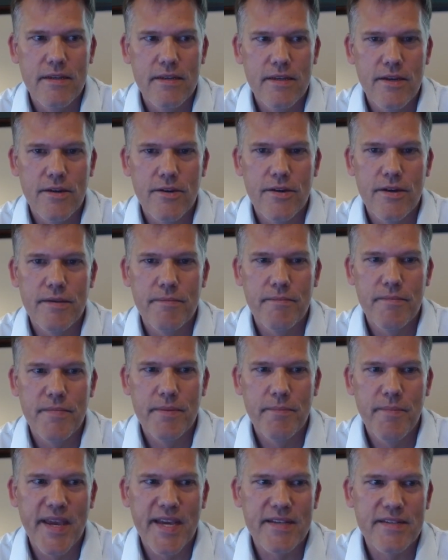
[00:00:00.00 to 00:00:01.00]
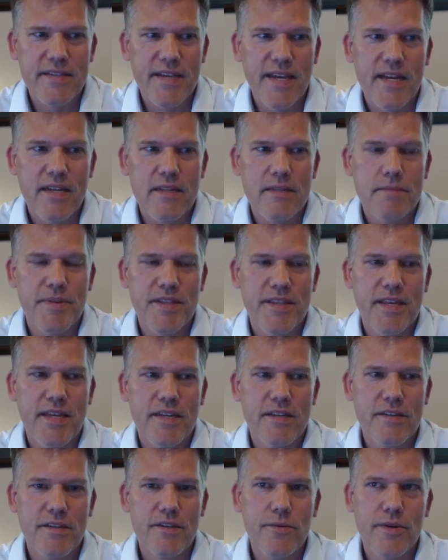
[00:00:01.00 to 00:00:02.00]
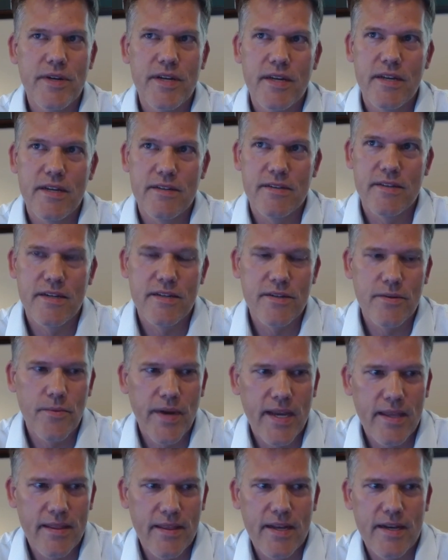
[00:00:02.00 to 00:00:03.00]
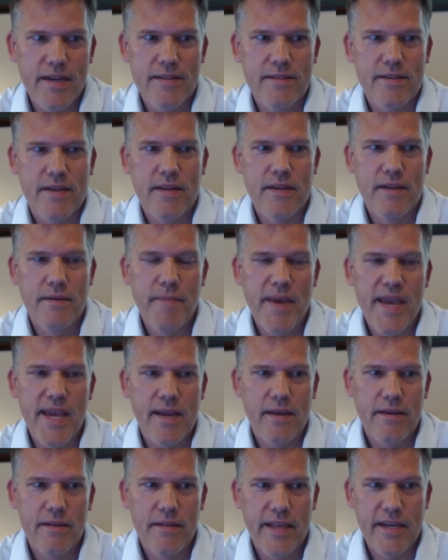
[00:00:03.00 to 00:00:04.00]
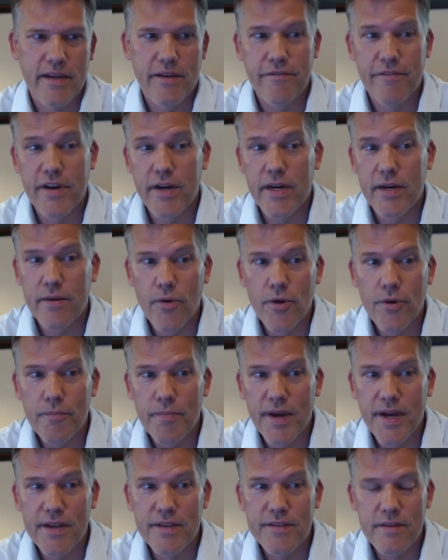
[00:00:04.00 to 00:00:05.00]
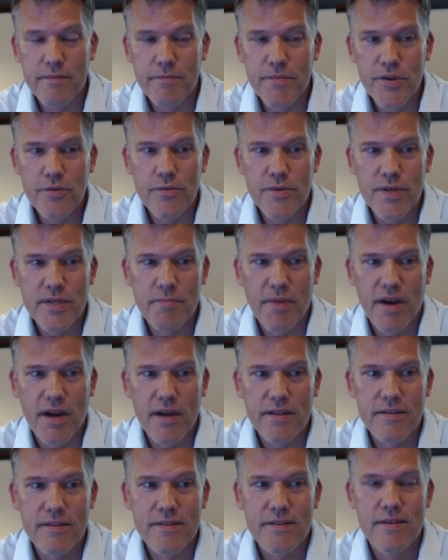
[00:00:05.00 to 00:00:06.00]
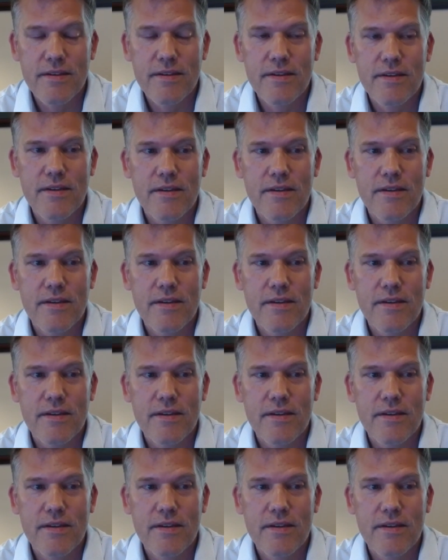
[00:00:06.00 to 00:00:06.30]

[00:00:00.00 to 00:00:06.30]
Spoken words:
it makes sense. But then do it in such a way that it's going to make like a very robust immune response.